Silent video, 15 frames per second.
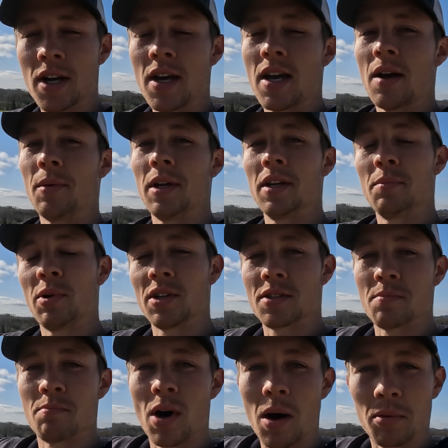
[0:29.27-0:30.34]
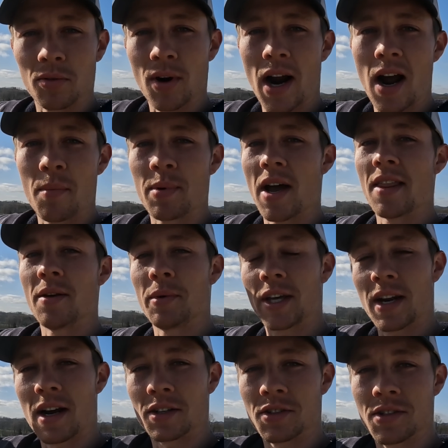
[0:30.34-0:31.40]
and we need to put some bubble wrap, and then we can
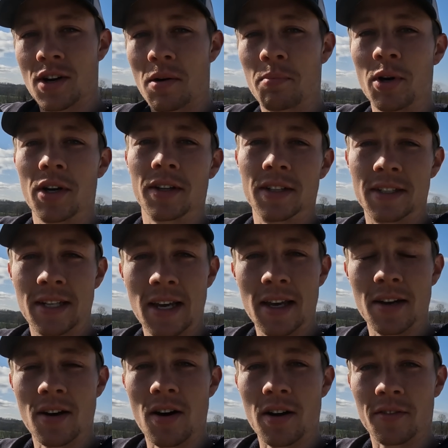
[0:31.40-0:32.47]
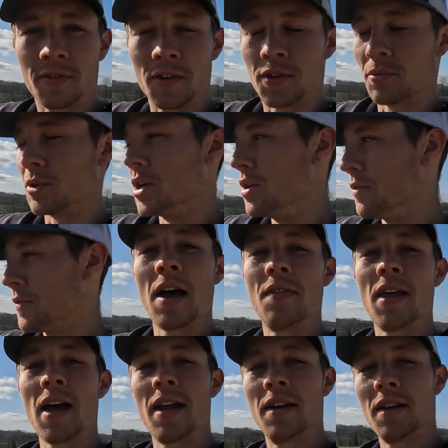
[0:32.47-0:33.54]
actually start putting the tin on for the roof, and
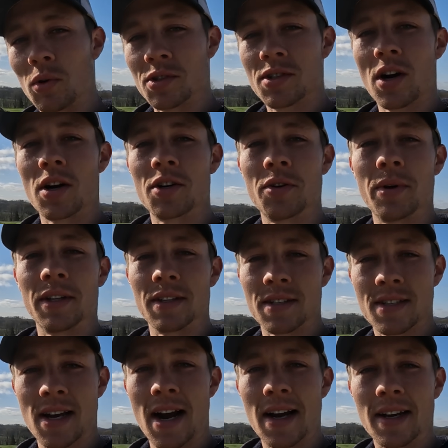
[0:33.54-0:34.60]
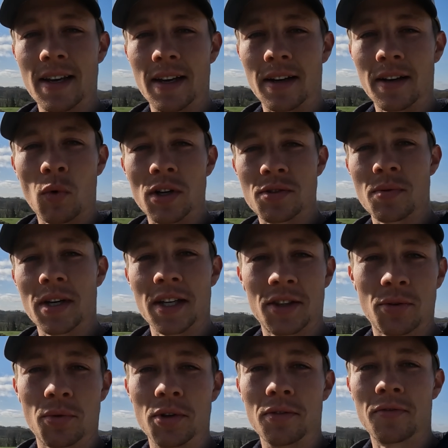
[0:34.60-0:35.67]
then we'll start doing the siding once we get
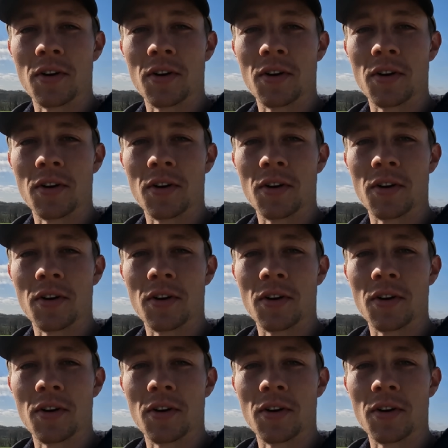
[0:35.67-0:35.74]
the roof